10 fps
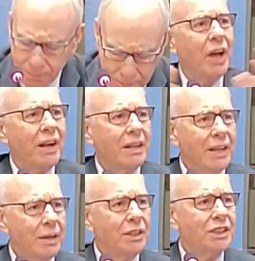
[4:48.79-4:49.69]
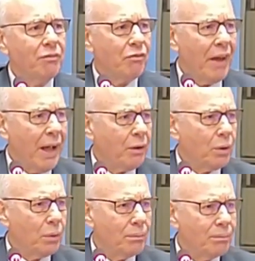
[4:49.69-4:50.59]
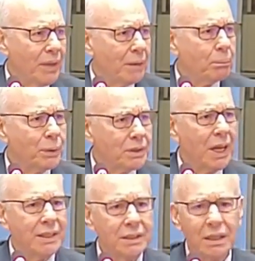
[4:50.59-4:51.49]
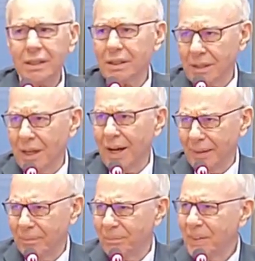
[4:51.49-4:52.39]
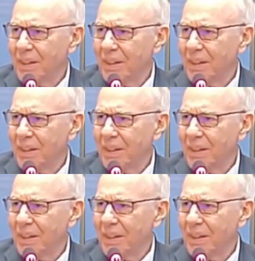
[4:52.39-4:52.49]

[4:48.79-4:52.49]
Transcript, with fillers: We've got a leadership vacuum at precisely the time